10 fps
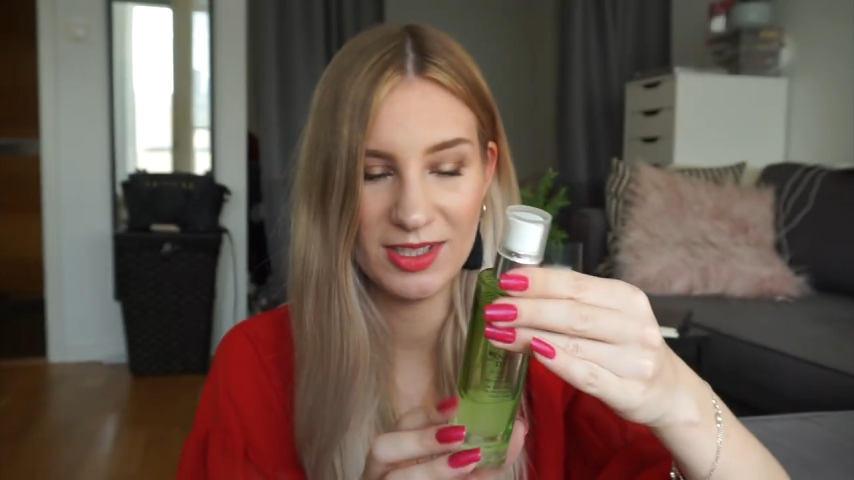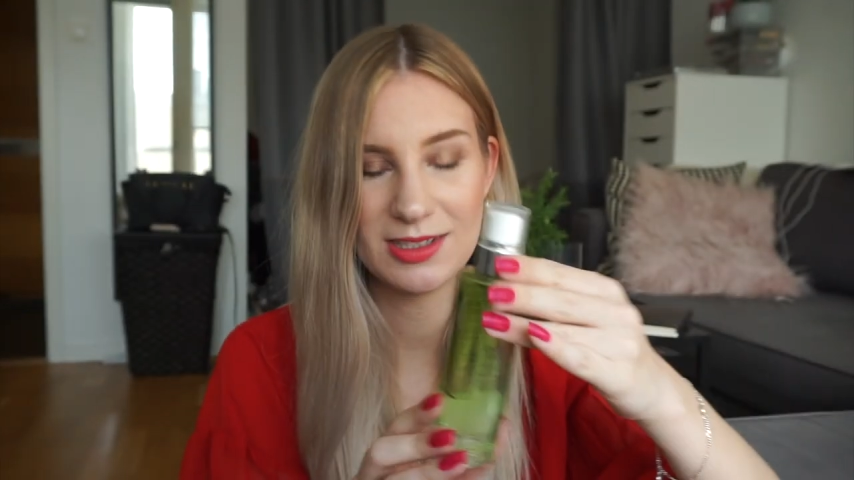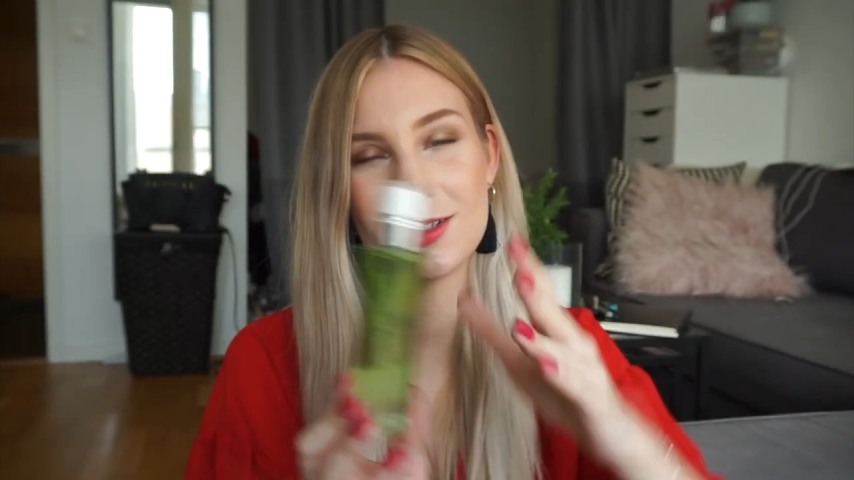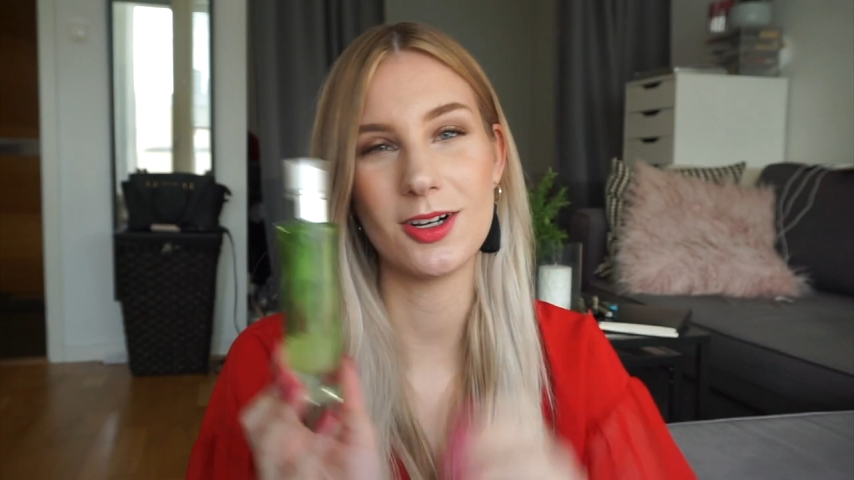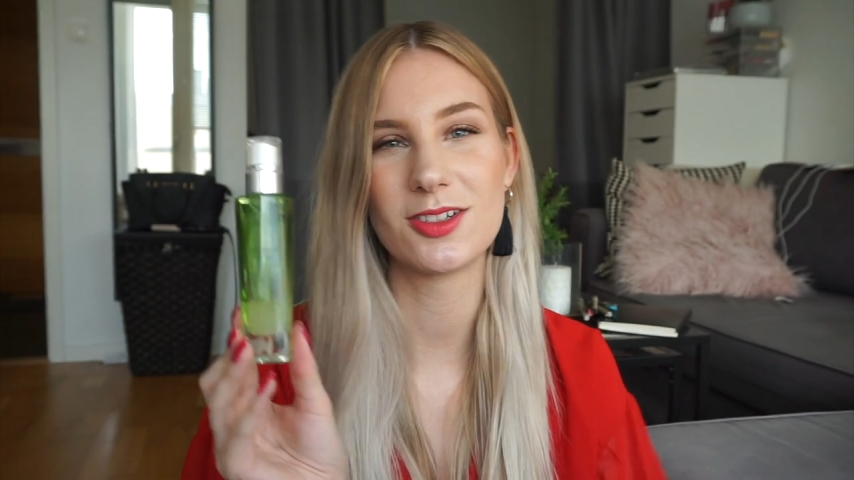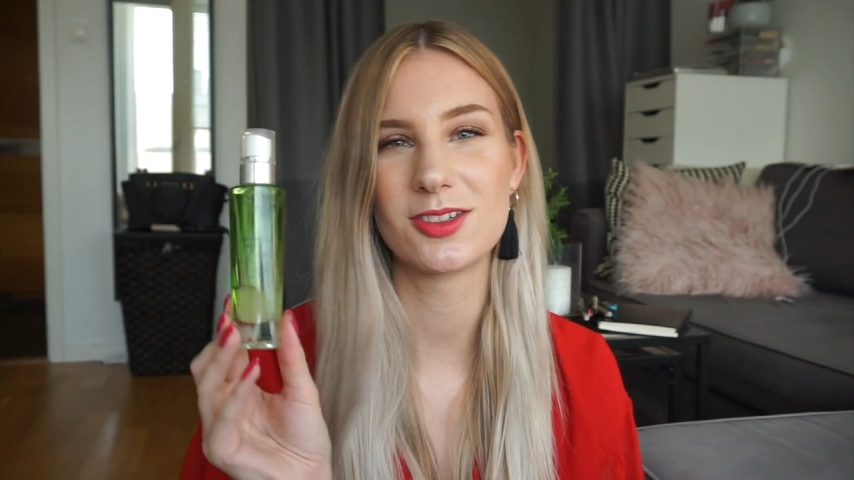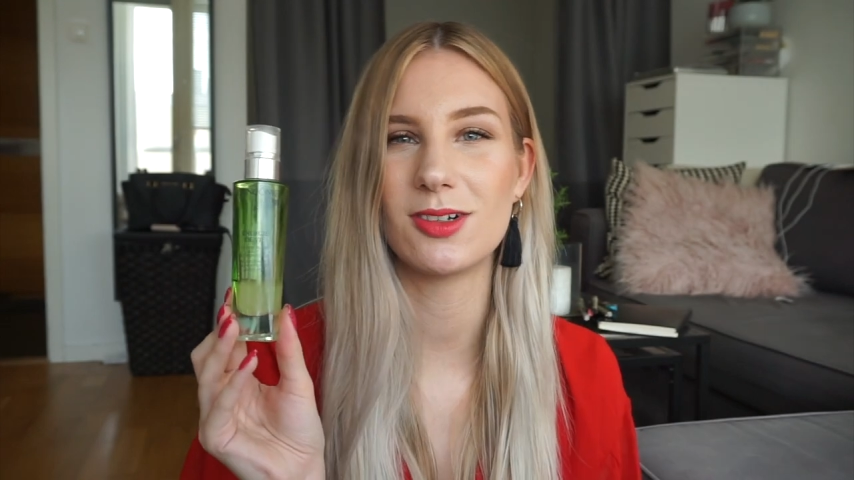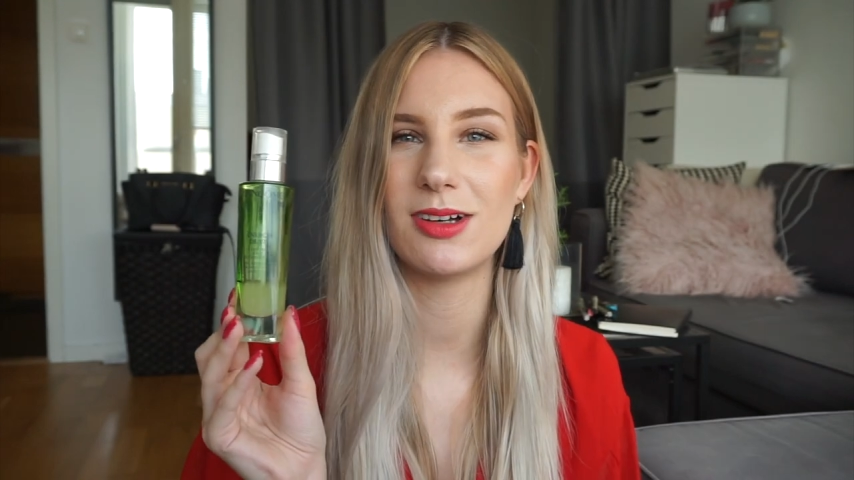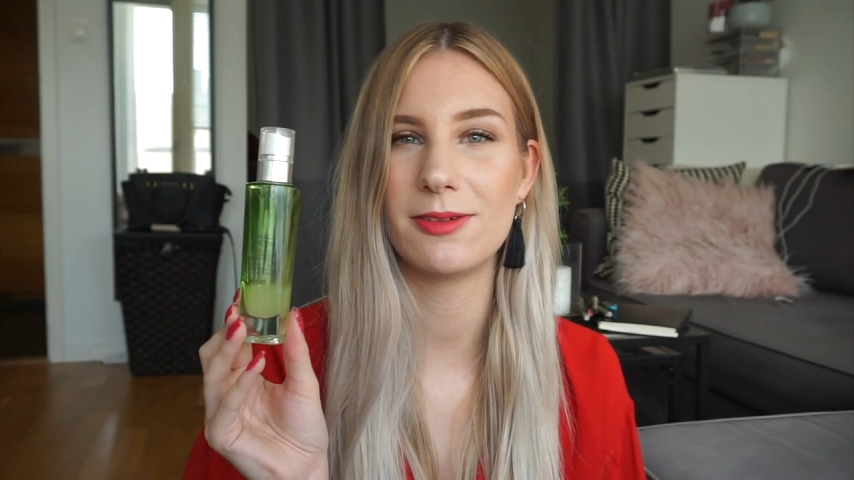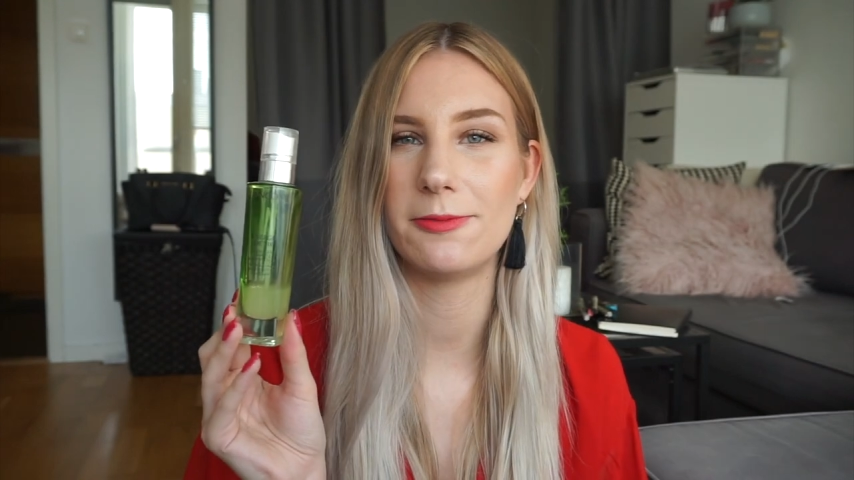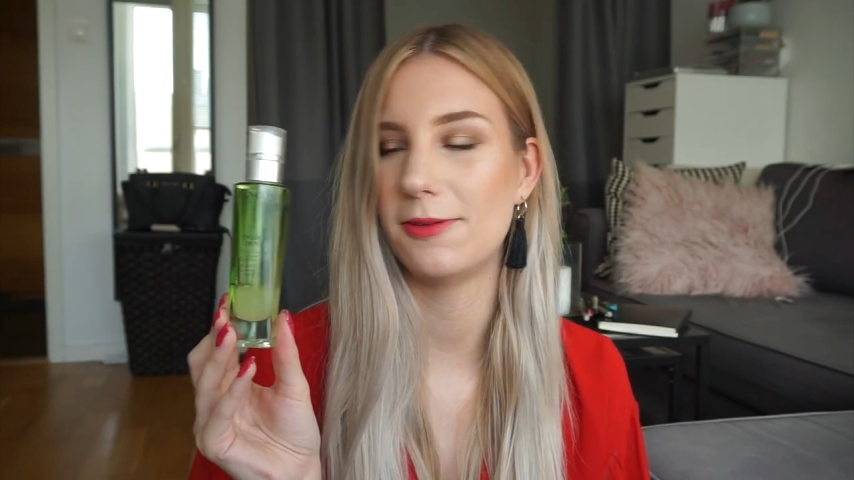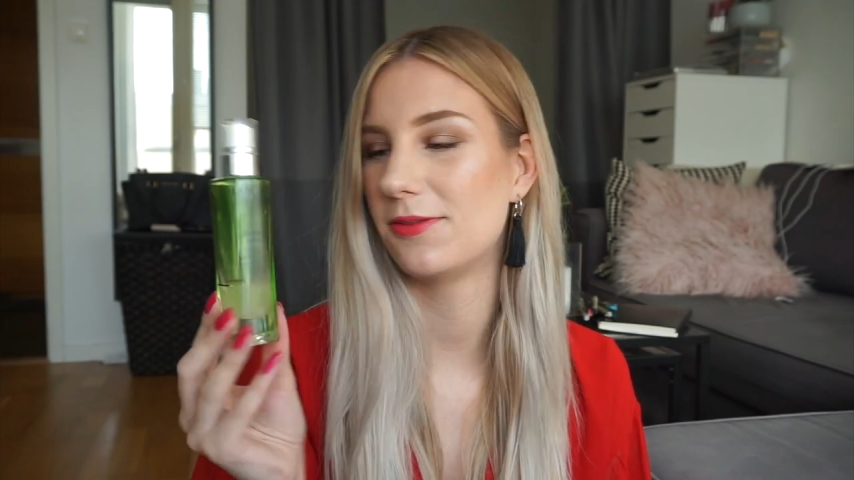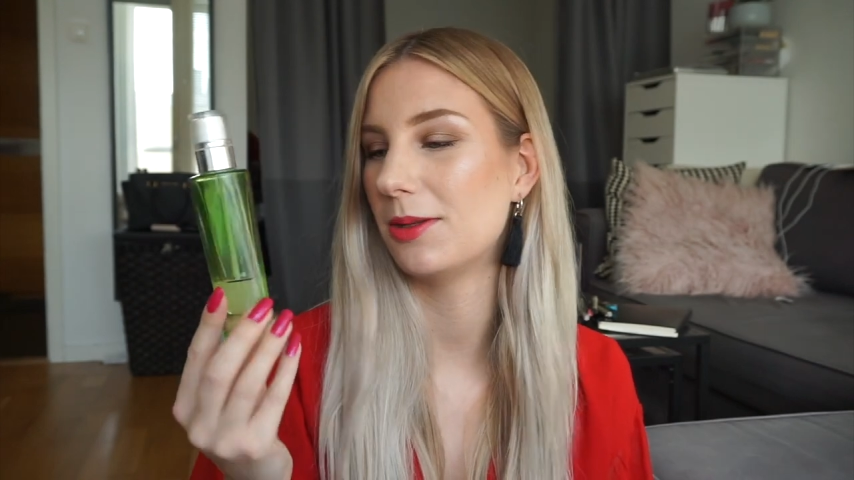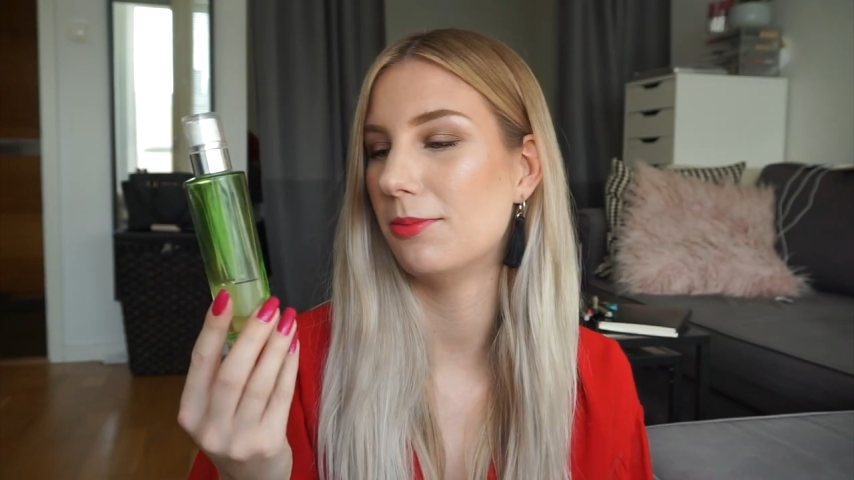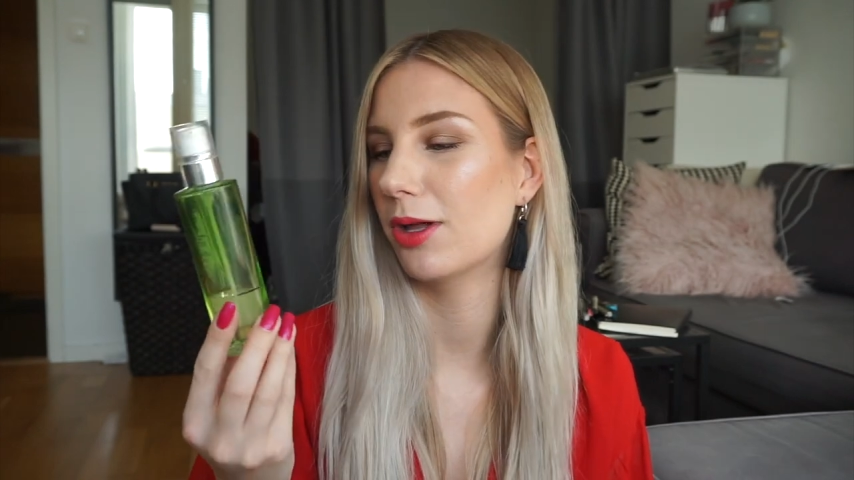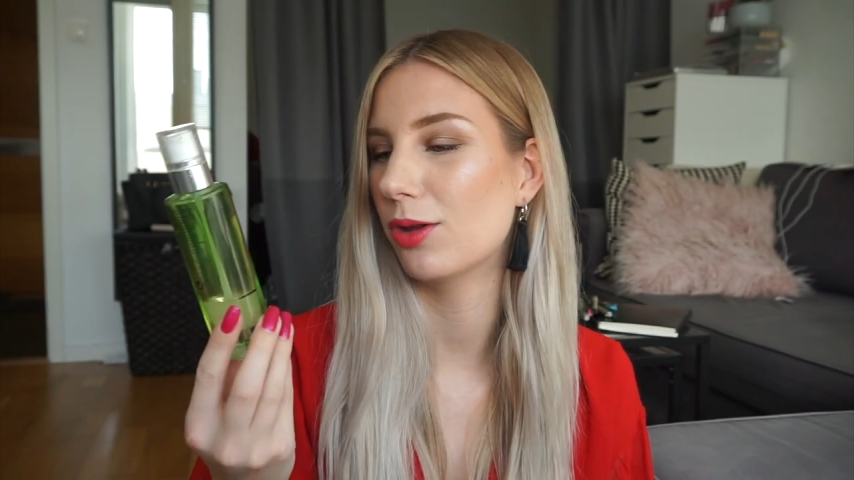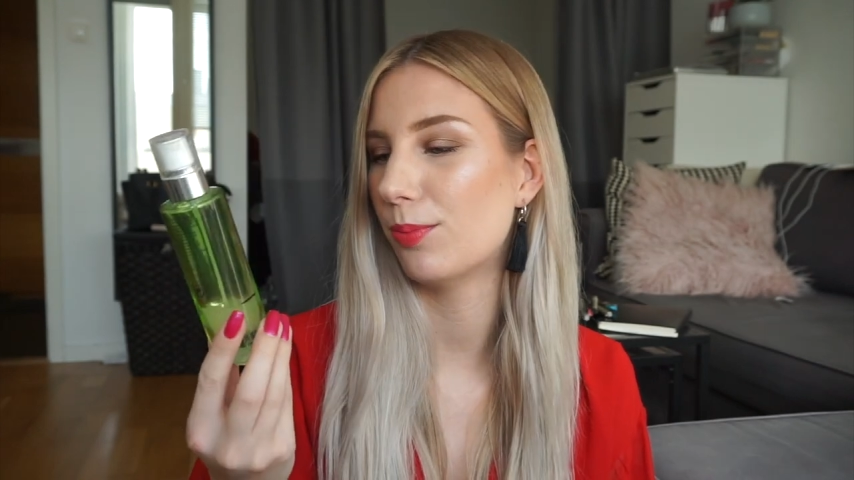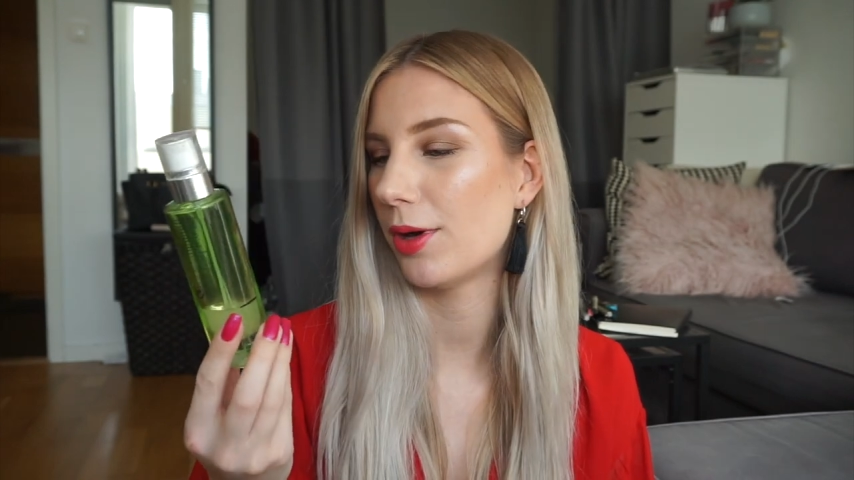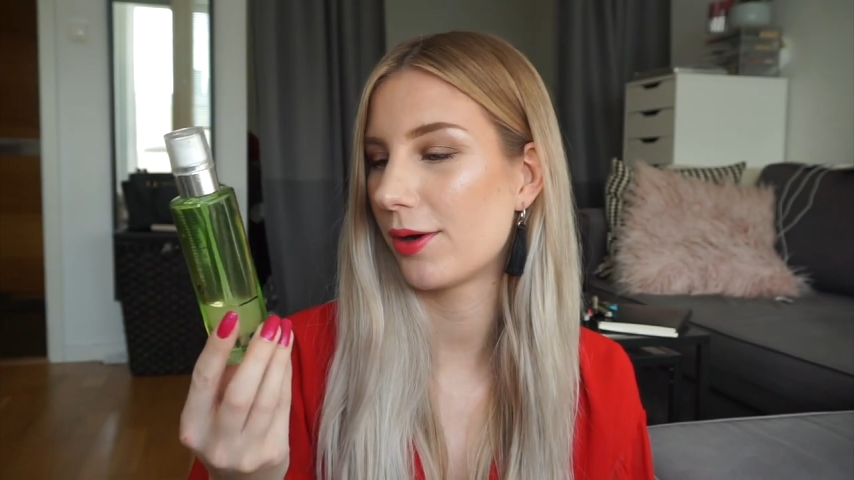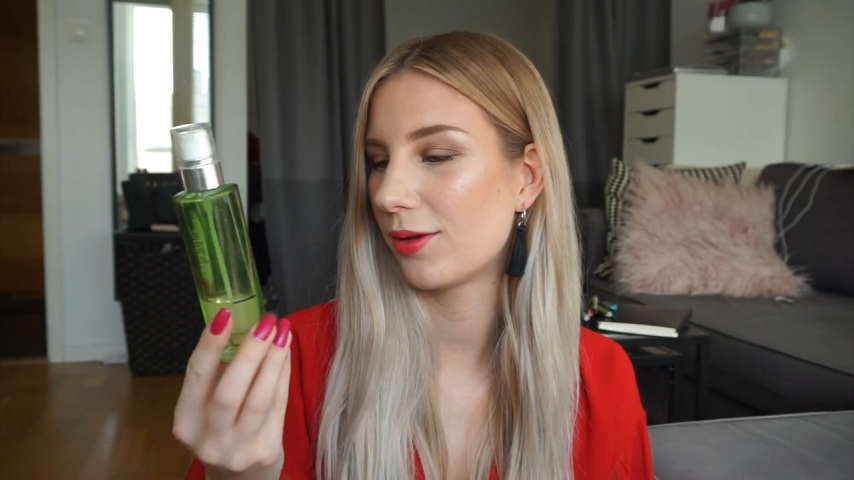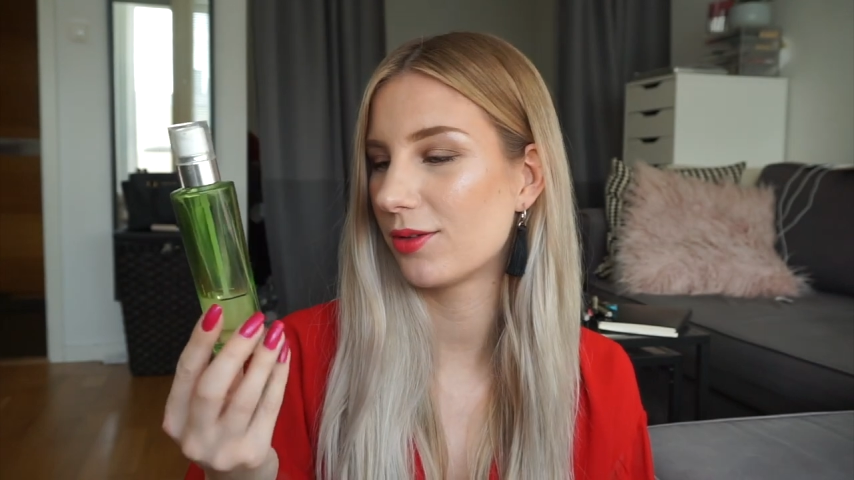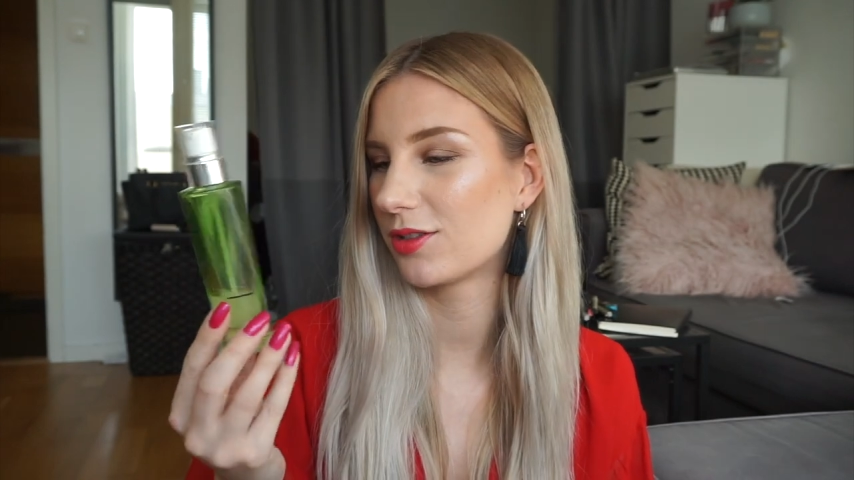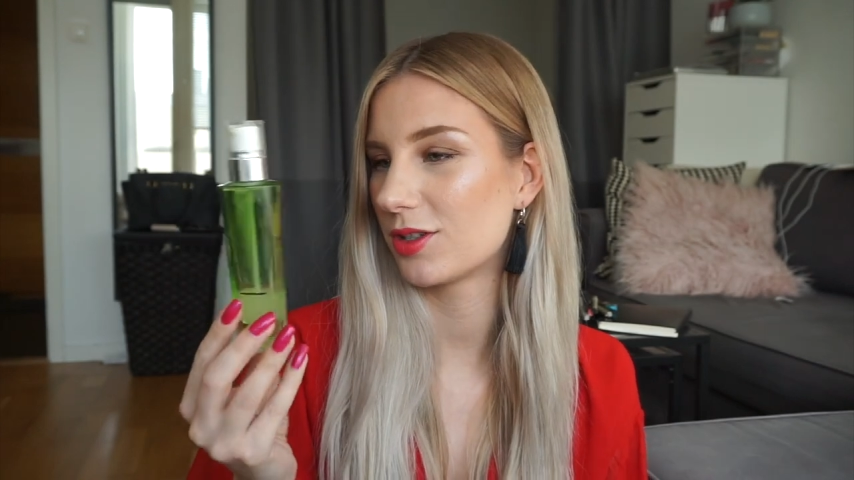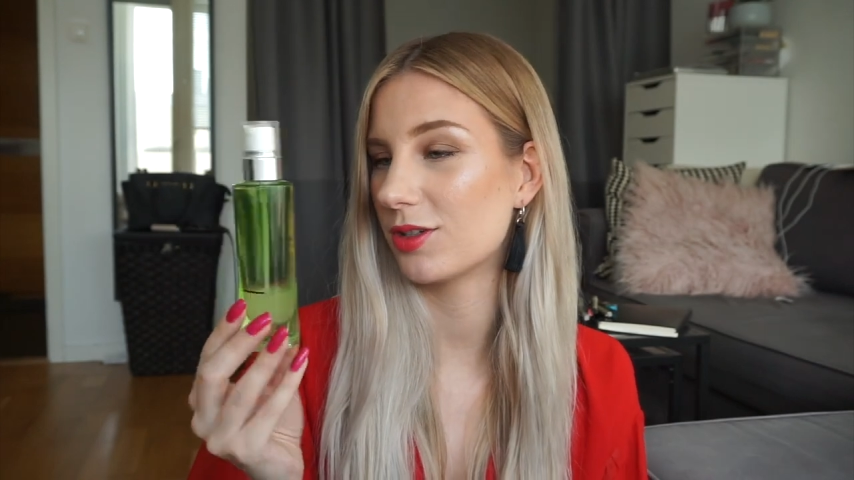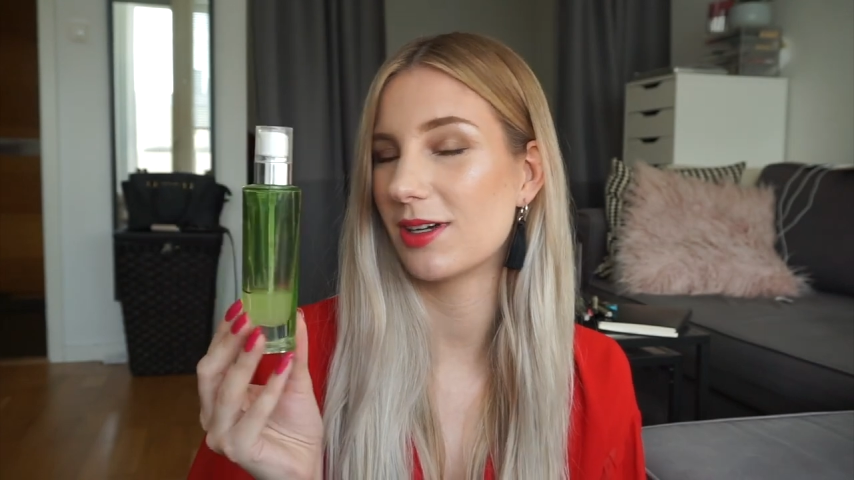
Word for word: this is also a 50ml bottle so